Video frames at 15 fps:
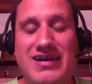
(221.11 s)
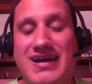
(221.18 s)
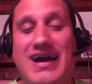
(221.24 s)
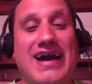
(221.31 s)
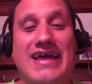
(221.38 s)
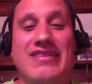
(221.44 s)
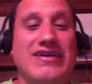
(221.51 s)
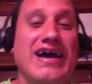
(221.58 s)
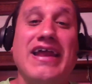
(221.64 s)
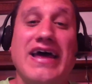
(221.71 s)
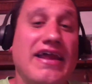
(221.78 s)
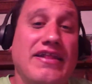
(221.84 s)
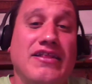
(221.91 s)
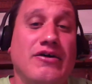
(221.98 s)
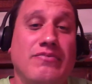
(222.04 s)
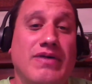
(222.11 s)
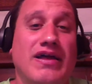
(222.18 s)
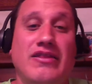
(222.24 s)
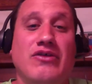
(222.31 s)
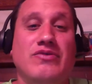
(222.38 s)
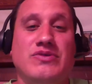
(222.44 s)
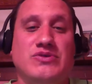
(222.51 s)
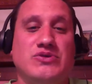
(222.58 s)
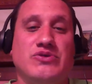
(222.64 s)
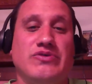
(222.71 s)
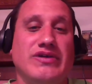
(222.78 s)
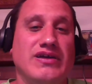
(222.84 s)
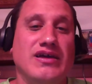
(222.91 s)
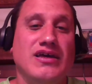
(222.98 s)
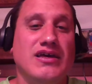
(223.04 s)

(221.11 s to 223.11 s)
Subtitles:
I don't know. I don't know the story.